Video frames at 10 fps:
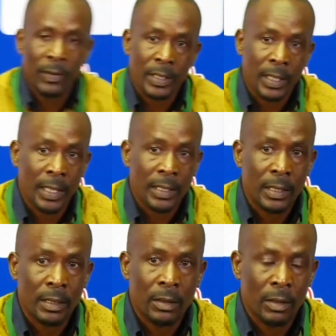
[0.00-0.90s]
first
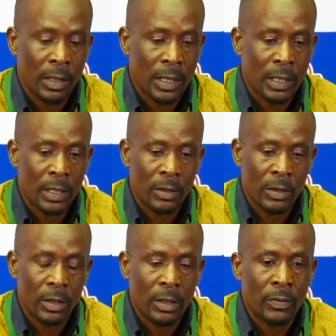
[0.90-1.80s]
class.
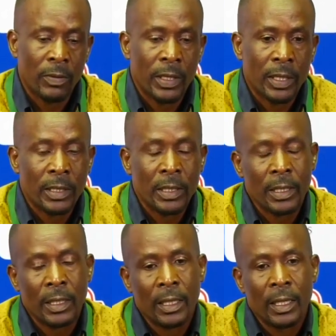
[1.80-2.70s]
Organization is
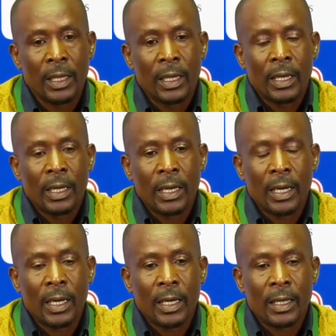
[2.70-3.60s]
fantastic.
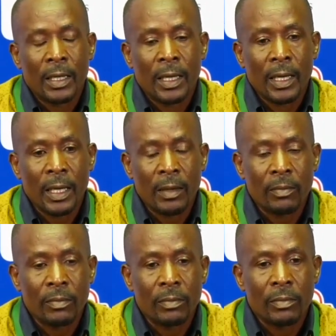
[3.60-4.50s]
The
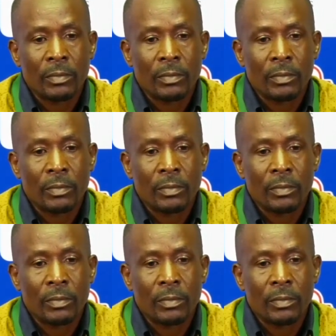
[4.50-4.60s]
game,